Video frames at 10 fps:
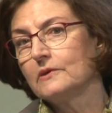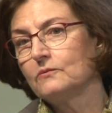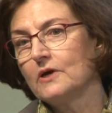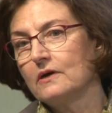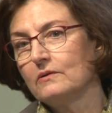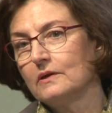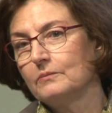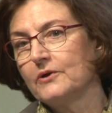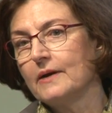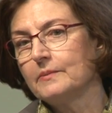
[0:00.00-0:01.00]
Well,
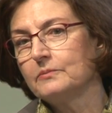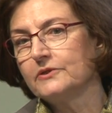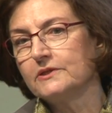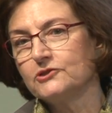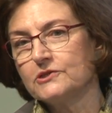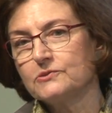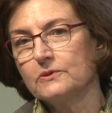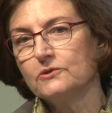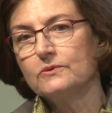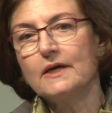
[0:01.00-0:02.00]
probably just what
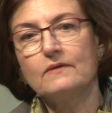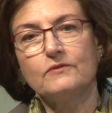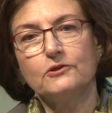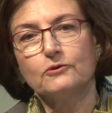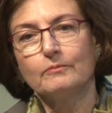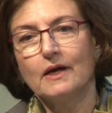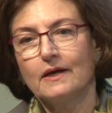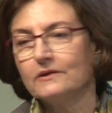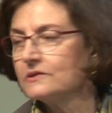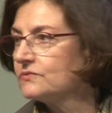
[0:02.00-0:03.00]
you have in your
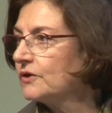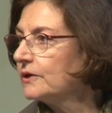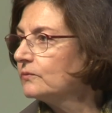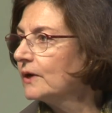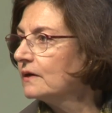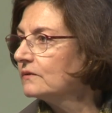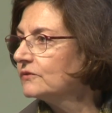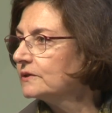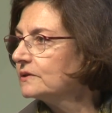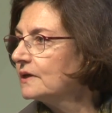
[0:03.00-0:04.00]
mind is very
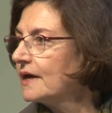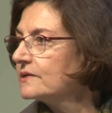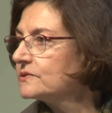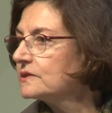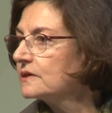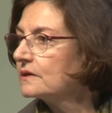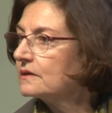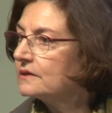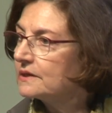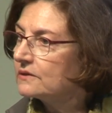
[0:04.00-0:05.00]
relevant as the
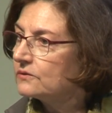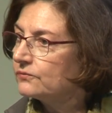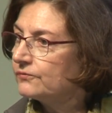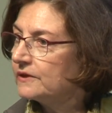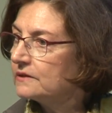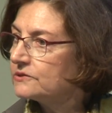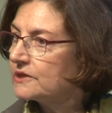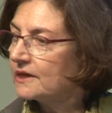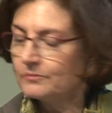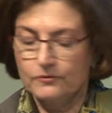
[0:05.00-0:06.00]
clinical
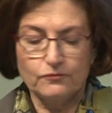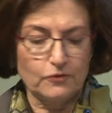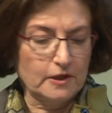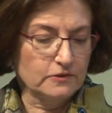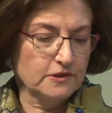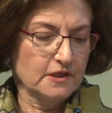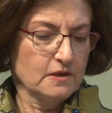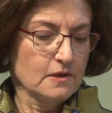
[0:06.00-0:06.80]
phenotype of frailty.